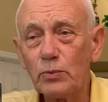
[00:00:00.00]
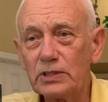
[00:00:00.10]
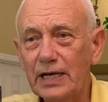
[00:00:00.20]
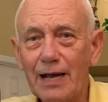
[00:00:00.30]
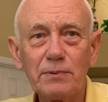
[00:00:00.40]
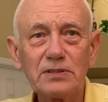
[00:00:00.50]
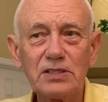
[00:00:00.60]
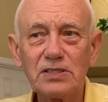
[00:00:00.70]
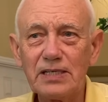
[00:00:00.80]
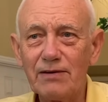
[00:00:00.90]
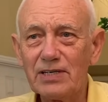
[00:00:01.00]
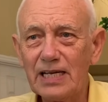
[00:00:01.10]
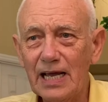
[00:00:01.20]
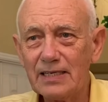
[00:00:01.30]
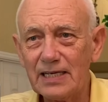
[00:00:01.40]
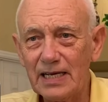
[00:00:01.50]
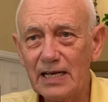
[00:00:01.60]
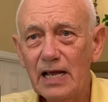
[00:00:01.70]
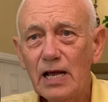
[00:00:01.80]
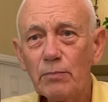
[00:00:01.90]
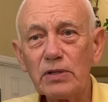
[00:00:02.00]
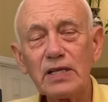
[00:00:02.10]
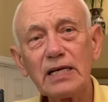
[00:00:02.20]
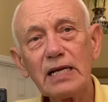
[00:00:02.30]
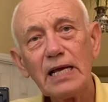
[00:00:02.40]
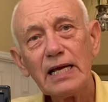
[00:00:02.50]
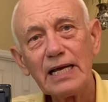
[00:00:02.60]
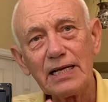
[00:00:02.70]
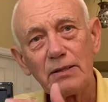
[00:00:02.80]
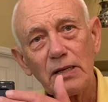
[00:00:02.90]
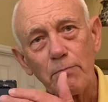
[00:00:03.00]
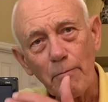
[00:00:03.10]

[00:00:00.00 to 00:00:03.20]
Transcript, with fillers: which happens in seventy A D, but then in,